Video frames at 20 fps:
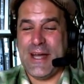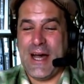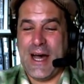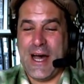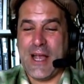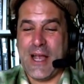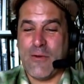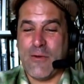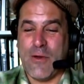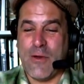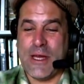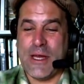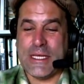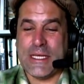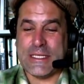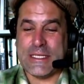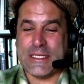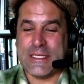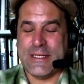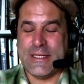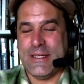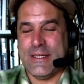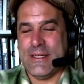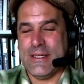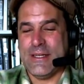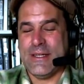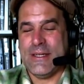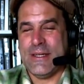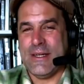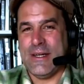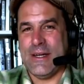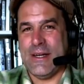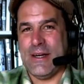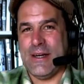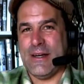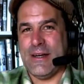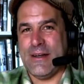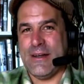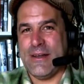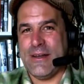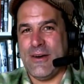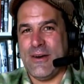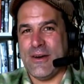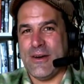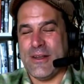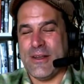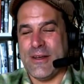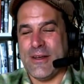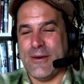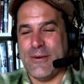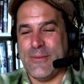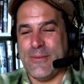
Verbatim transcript: high-res audio.